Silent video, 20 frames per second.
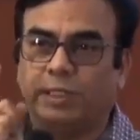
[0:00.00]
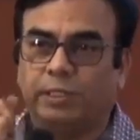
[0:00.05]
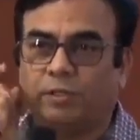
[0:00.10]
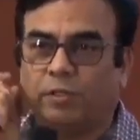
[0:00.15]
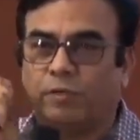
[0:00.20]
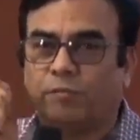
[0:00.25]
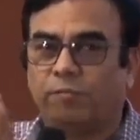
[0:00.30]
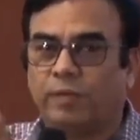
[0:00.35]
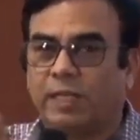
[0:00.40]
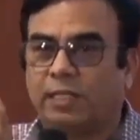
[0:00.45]
His
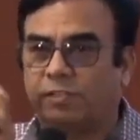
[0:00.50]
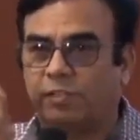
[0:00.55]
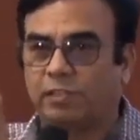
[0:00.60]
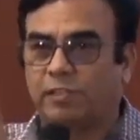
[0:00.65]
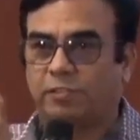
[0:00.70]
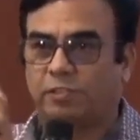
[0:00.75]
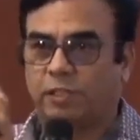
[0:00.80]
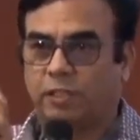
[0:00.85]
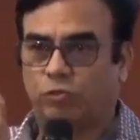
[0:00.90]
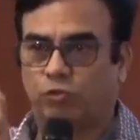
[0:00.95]

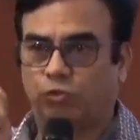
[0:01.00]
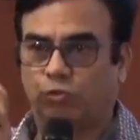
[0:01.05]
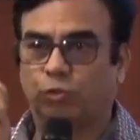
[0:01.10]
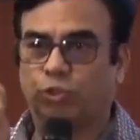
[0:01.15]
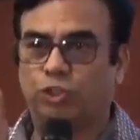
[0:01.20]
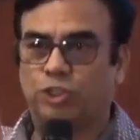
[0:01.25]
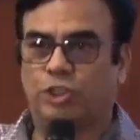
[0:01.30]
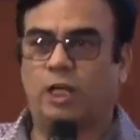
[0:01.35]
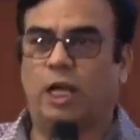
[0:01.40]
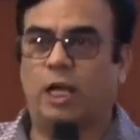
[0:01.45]
reflexes are so
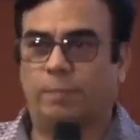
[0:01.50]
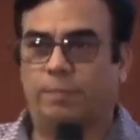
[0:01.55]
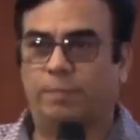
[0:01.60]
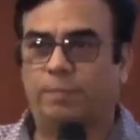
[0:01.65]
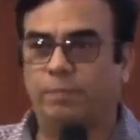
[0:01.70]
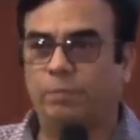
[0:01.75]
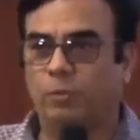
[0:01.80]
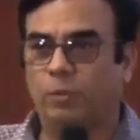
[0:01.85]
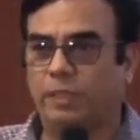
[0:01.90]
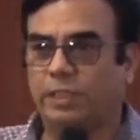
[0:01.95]
sharp.
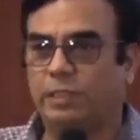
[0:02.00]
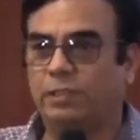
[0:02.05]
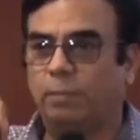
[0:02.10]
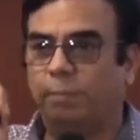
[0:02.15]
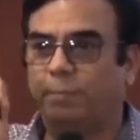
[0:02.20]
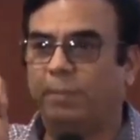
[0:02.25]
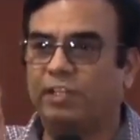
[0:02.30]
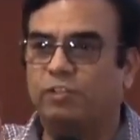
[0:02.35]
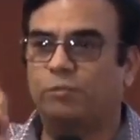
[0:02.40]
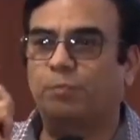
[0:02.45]
Okay, he's the
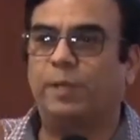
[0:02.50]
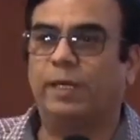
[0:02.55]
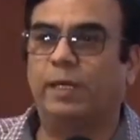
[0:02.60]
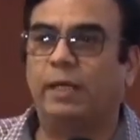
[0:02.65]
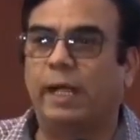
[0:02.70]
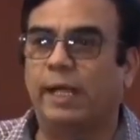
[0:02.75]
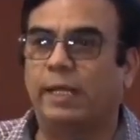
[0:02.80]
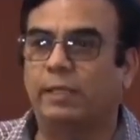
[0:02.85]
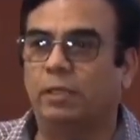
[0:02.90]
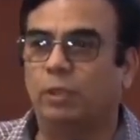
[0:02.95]
best paid
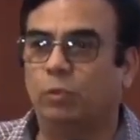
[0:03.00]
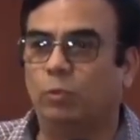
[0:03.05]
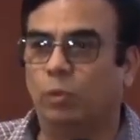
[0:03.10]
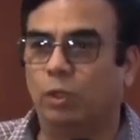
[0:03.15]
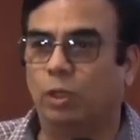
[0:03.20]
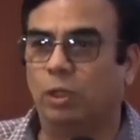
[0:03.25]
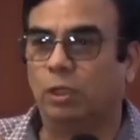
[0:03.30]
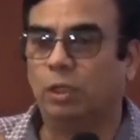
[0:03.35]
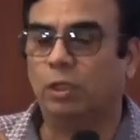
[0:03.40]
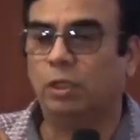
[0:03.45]
guy in the
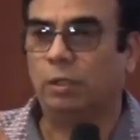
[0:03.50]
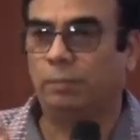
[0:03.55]
world.